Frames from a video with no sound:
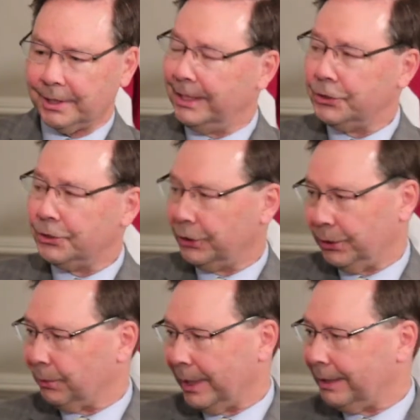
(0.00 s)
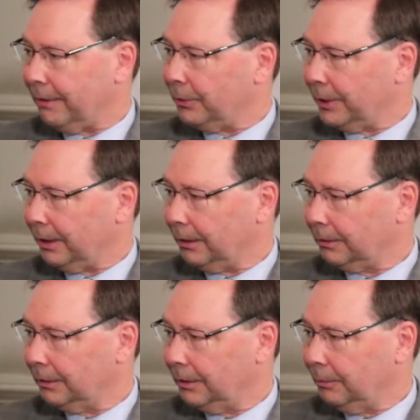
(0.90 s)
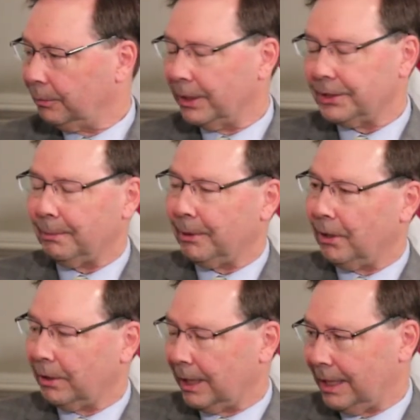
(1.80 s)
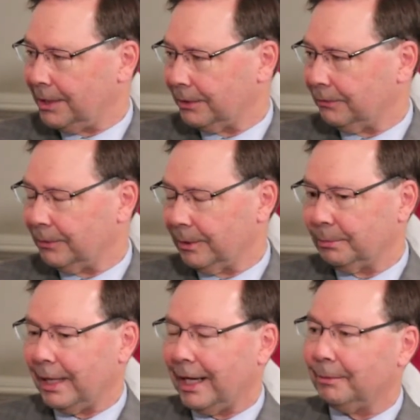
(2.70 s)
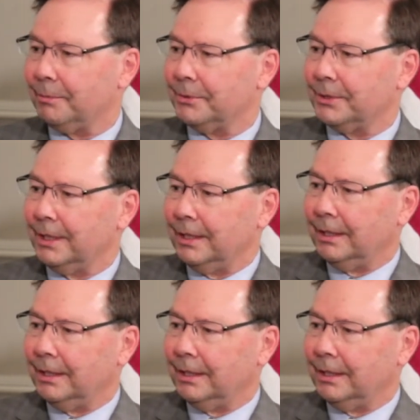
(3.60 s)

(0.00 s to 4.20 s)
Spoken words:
insecure way of voting. Brings up all kinds of problems.